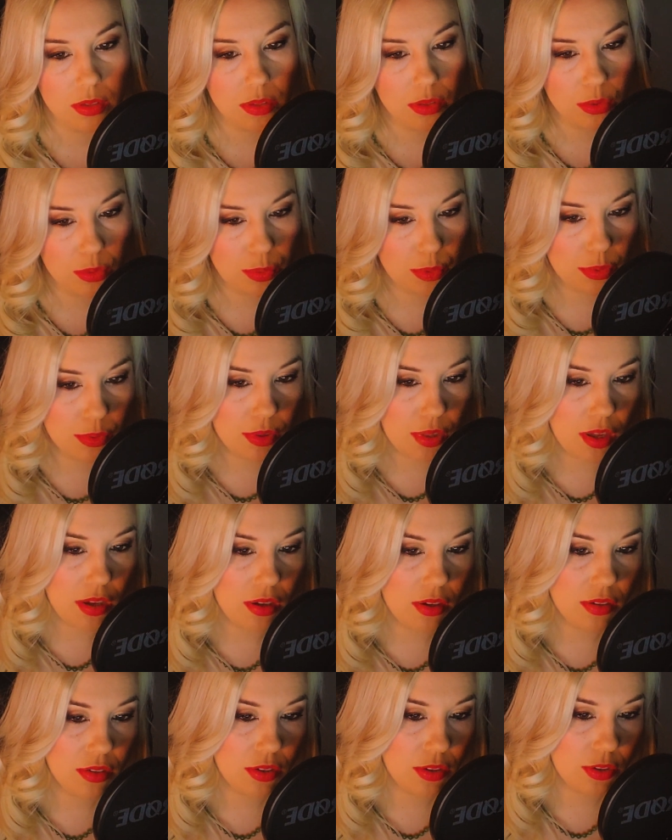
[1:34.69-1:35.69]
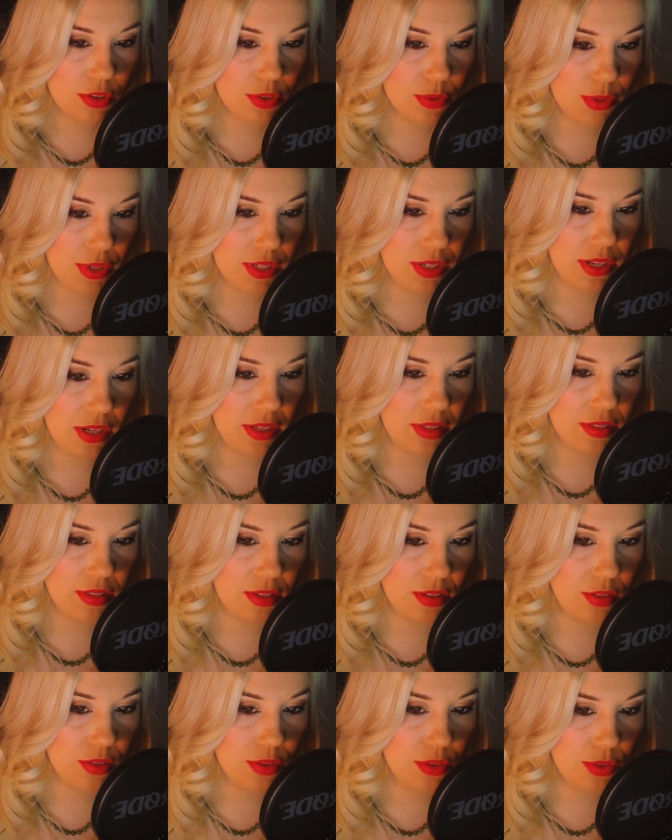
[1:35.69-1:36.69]
Through long nursery nights
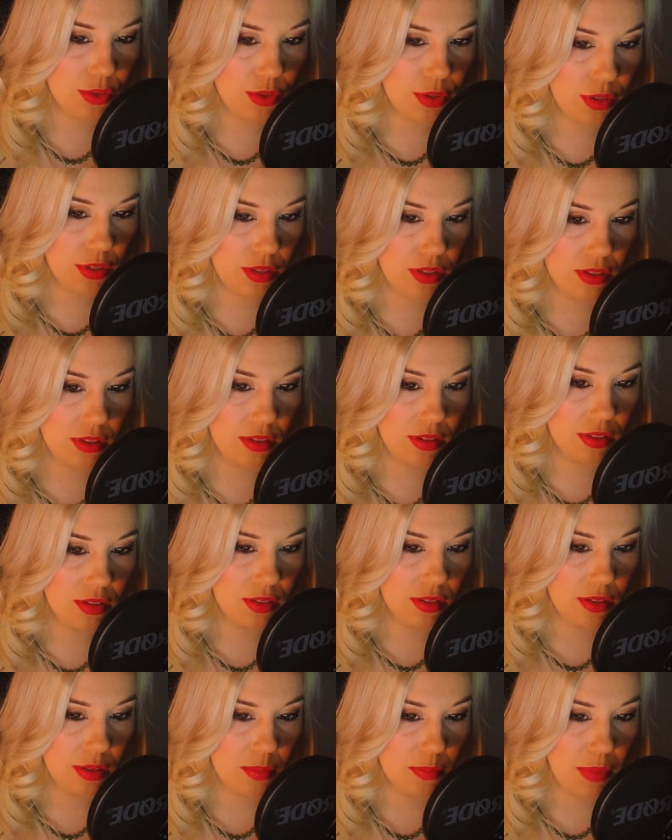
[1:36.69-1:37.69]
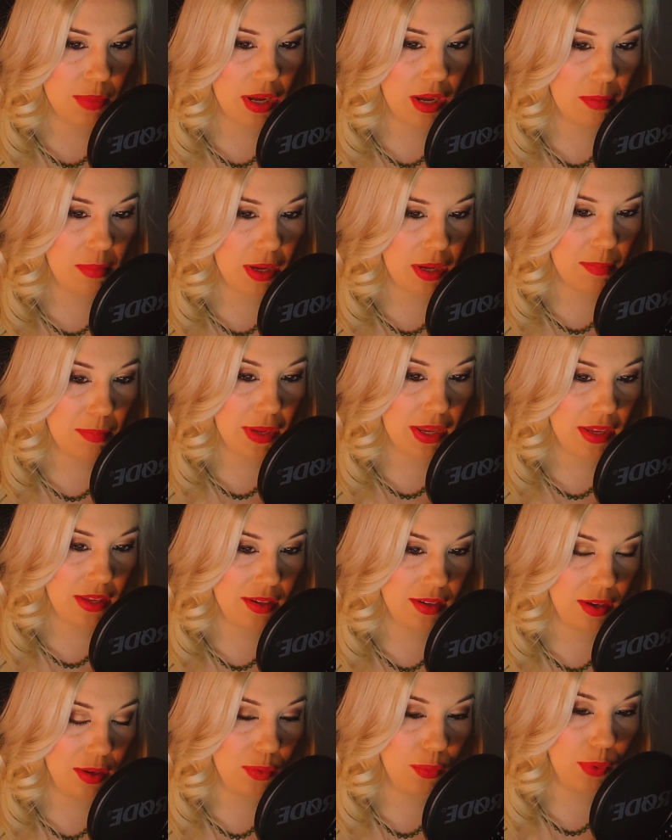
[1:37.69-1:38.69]
he stood, by my bed
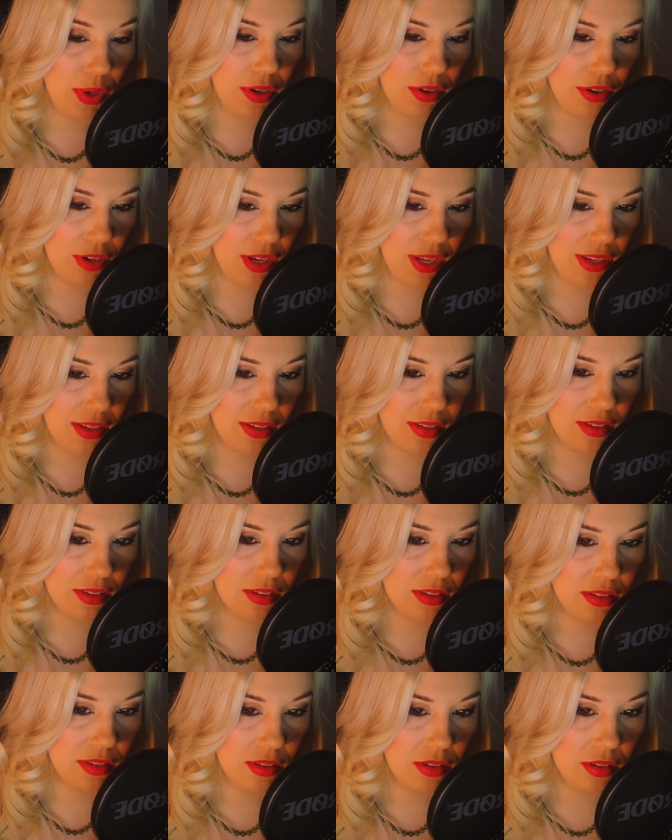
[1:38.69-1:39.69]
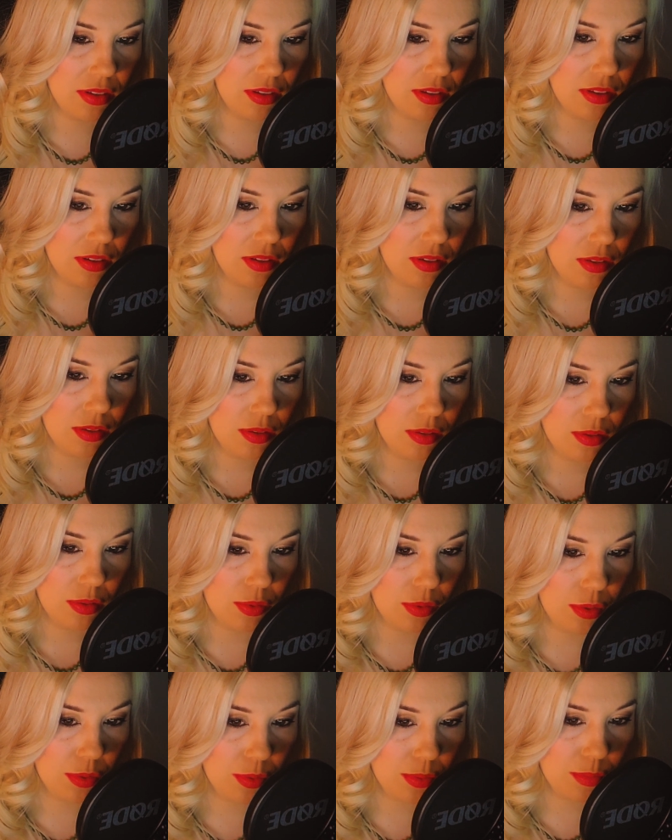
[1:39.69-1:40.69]
unwearying,
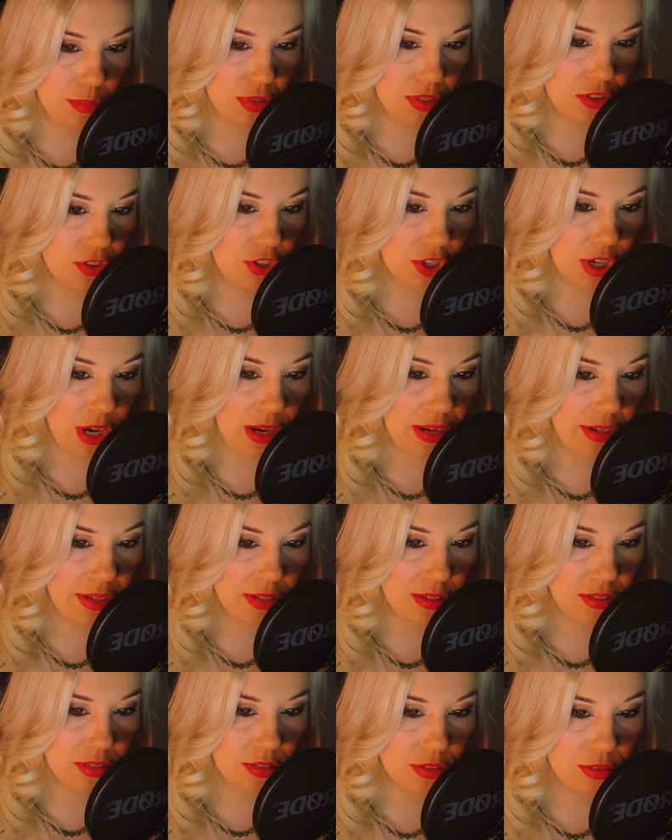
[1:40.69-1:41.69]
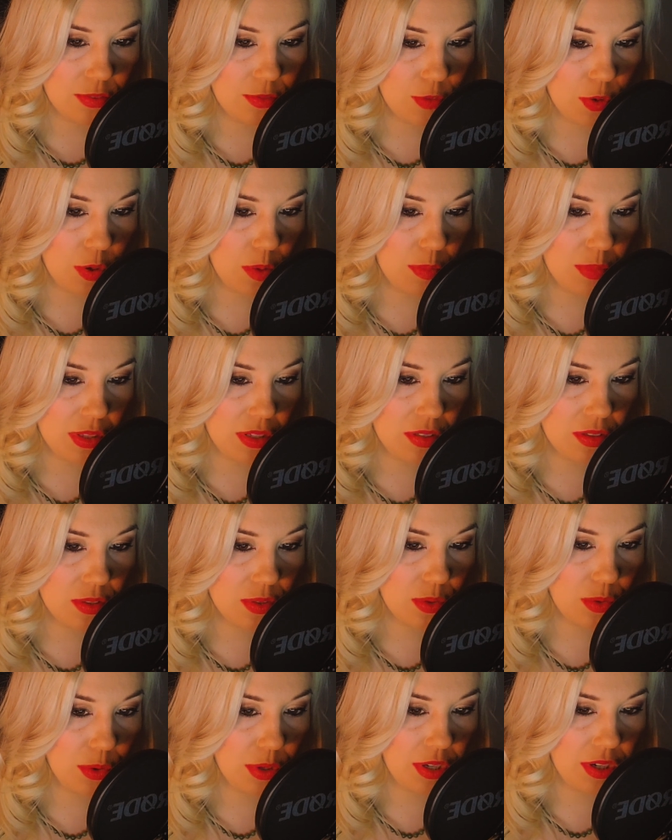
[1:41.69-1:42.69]
loomed giant, formless,
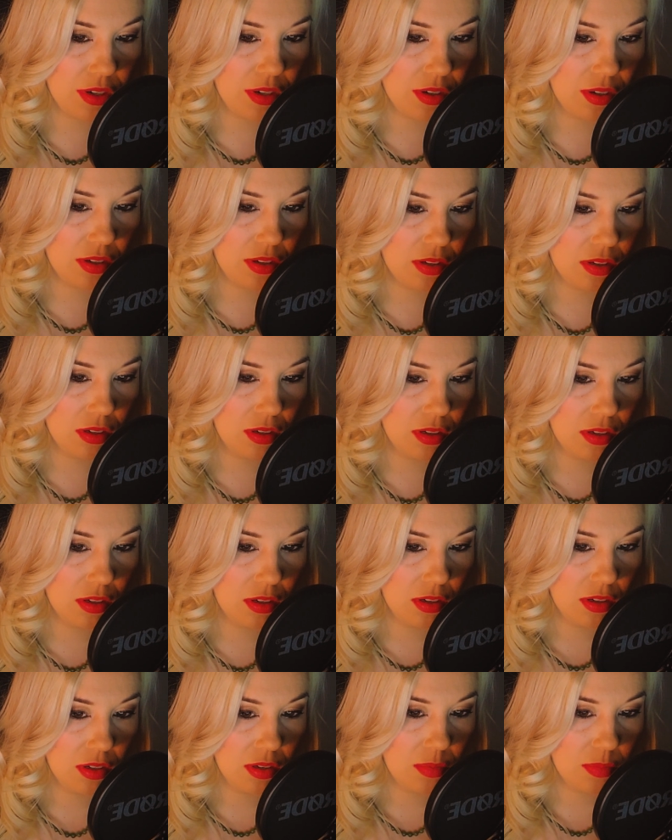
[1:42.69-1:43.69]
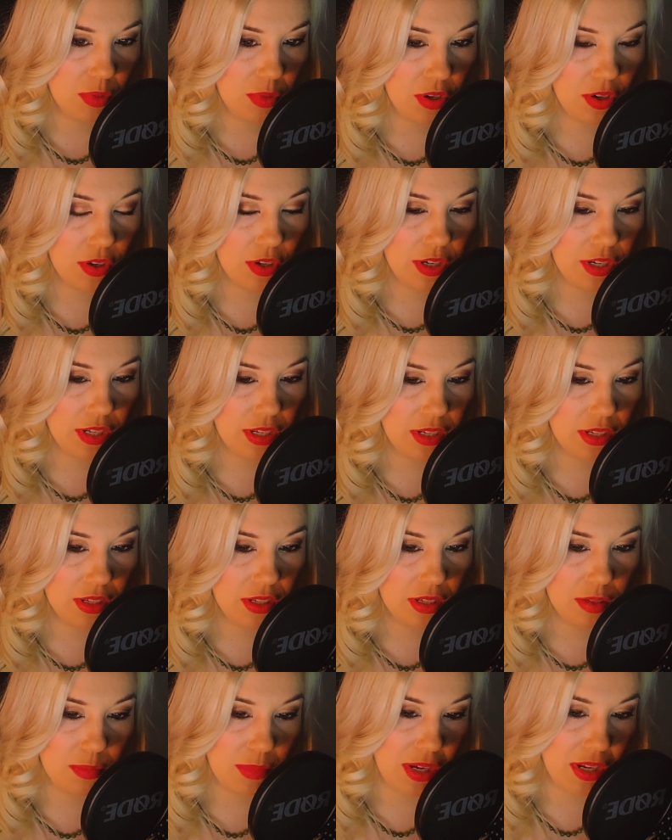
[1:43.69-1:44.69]
queer, purring
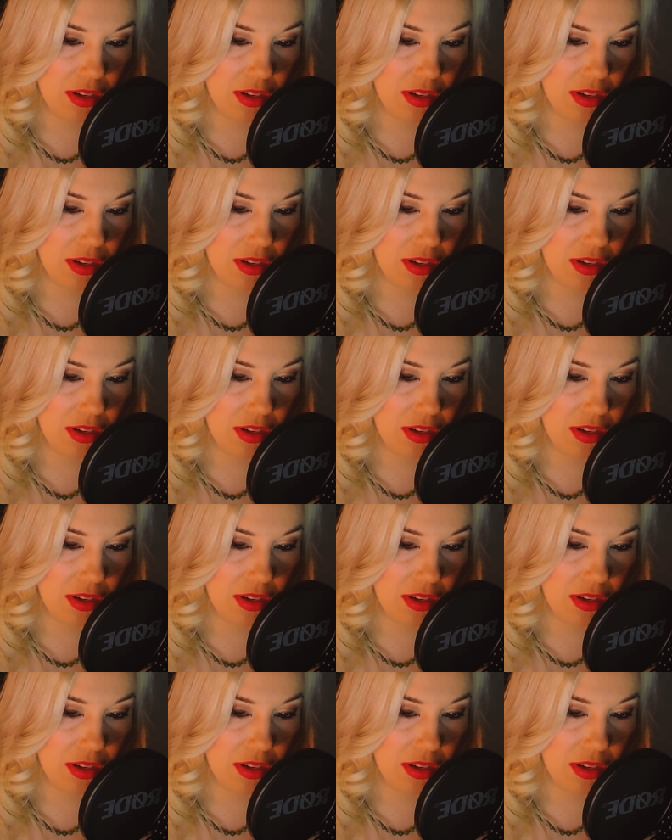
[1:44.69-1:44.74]
in my